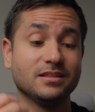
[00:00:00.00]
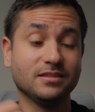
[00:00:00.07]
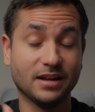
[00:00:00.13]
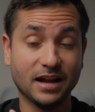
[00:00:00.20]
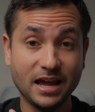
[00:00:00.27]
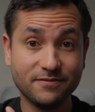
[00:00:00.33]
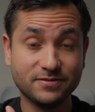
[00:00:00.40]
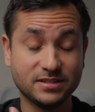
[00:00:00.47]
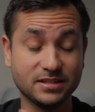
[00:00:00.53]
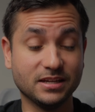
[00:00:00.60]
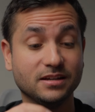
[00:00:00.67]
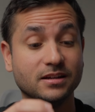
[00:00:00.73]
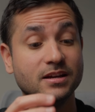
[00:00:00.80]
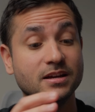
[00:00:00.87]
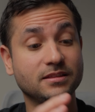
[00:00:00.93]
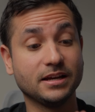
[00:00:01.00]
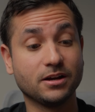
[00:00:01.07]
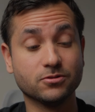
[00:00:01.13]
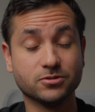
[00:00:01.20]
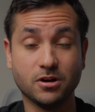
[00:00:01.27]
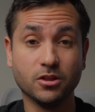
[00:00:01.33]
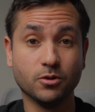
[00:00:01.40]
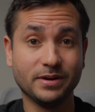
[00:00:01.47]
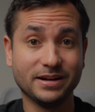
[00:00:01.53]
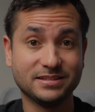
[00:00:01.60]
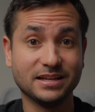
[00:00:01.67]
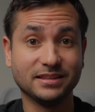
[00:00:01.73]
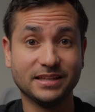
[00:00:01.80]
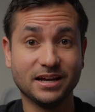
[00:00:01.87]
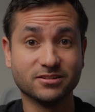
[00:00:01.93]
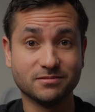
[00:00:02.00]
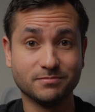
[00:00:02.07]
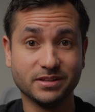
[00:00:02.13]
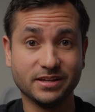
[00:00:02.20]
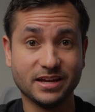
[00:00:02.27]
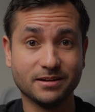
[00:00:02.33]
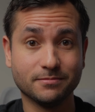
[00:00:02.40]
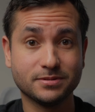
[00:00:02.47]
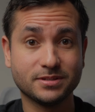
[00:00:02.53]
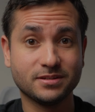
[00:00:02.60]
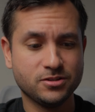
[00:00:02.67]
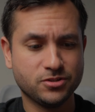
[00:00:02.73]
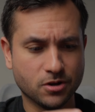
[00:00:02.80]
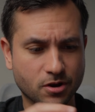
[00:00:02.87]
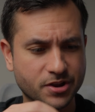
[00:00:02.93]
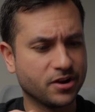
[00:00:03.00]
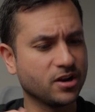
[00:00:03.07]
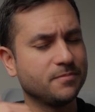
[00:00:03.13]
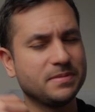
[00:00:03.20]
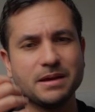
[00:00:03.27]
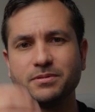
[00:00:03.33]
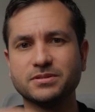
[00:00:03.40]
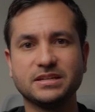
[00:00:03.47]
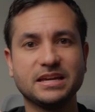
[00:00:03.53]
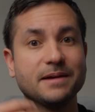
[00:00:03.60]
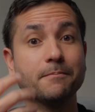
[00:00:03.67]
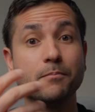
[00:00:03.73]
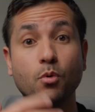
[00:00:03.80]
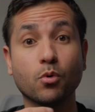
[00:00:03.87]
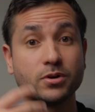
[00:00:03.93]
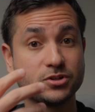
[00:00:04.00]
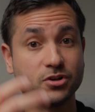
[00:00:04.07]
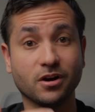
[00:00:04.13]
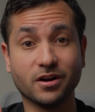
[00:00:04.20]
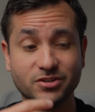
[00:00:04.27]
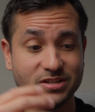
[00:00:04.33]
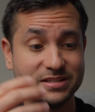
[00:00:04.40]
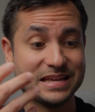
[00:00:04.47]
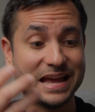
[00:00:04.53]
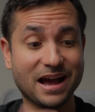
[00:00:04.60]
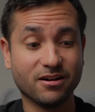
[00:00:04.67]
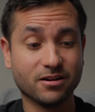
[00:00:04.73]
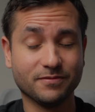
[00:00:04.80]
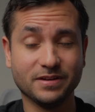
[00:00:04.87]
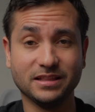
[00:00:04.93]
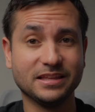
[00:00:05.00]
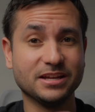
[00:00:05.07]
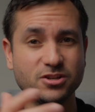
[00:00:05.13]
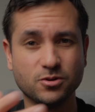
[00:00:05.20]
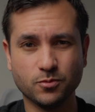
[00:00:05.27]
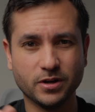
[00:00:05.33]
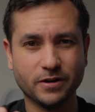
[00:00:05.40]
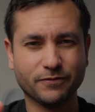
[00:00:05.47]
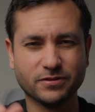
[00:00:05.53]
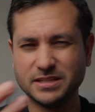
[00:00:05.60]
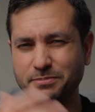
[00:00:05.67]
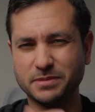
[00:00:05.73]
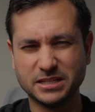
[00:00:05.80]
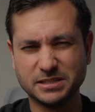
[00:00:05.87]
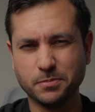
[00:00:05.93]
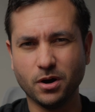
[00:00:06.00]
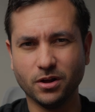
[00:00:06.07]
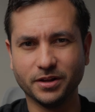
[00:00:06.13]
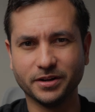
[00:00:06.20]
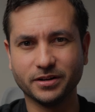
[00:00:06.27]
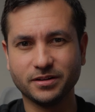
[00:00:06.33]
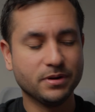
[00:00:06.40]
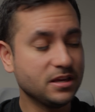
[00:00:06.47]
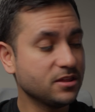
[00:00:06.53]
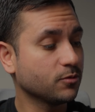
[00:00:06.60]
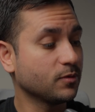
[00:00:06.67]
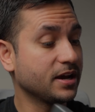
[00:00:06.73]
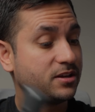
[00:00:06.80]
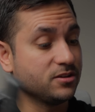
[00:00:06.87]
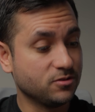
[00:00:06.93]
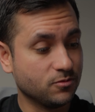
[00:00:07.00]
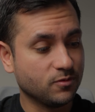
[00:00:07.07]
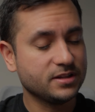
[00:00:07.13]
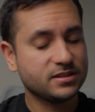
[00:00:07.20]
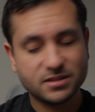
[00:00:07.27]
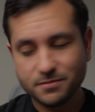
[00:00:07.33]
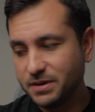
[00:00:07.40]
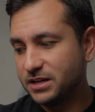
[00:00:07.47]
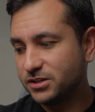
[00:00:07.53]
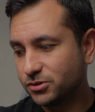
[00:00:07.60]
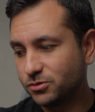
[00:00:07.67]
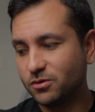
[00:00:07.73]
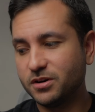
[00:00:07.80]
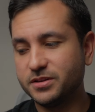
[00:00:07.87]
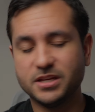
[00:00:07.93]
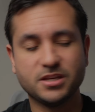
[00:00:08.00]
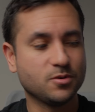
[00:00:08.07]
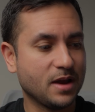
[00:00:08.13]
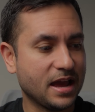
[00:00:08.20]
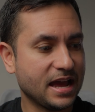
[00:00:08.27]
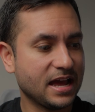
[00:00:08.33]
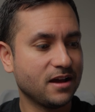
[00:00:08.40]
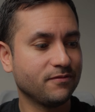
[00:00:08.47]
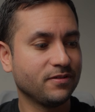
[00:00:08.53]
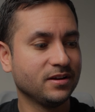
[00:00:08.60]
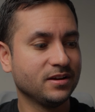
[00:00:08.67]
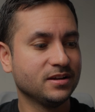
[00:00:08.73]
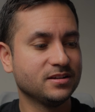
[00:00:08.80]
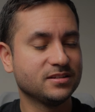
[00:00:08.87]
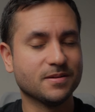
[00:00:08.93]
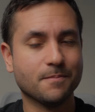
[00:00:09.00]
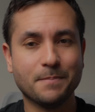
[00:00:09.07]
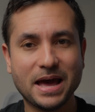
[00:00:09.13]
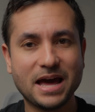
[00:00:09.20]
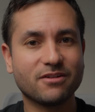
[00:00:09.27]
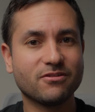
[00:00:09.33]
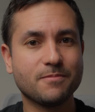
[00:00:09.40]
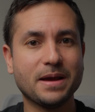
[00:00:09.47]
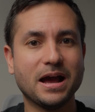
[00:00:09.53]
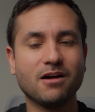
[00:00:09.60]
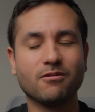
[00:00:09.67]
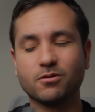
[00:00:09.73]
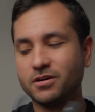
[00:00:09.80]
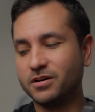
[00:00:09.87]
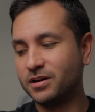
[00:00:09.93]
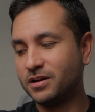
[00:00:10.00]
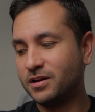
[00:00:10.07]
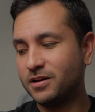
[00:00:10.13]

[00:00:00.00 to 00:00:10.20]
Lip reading: that I've seen that goes all the way to 10,000 milliamps. So you're gonna be able to get more charges out of it than you would for something smaller. But either way, you want to make sure that you have some battery power